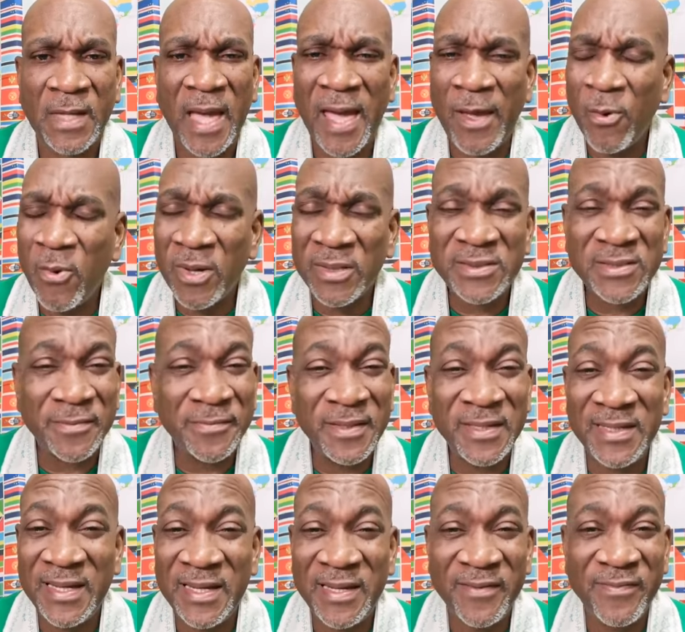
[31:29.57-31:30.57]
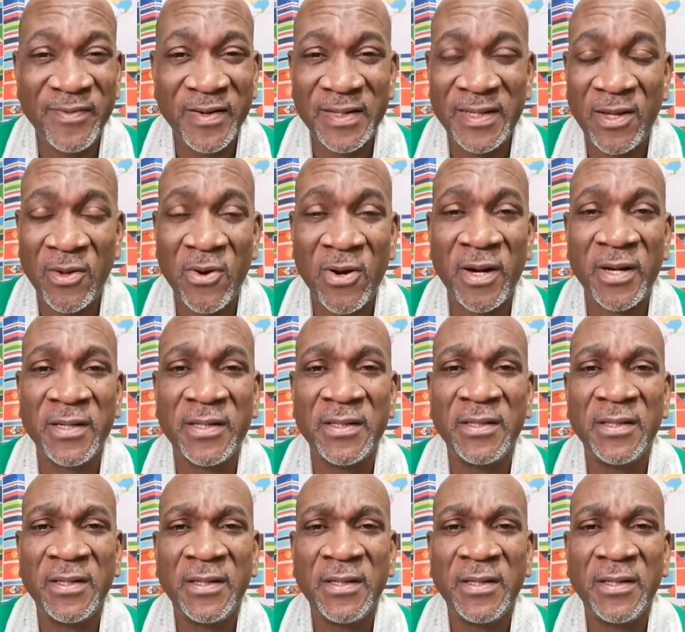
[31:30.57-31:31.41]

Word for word: I want to be delivered, Lord,